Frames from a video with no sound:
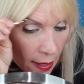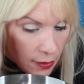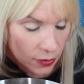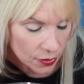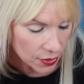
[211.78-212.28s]

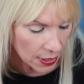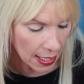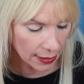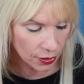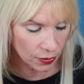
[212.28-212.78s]
and you'll
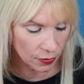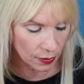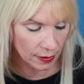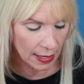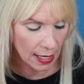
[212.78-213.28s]
see I
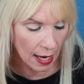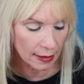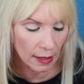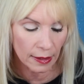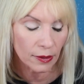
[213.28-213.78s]
do the
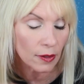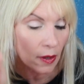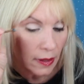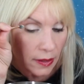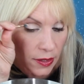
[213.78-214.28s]
eyeliner
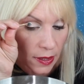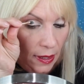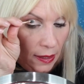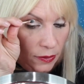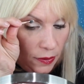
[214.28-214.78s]
on a
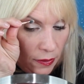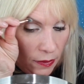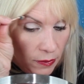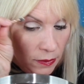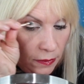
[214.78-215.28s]
slant
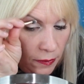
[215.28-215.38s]
too.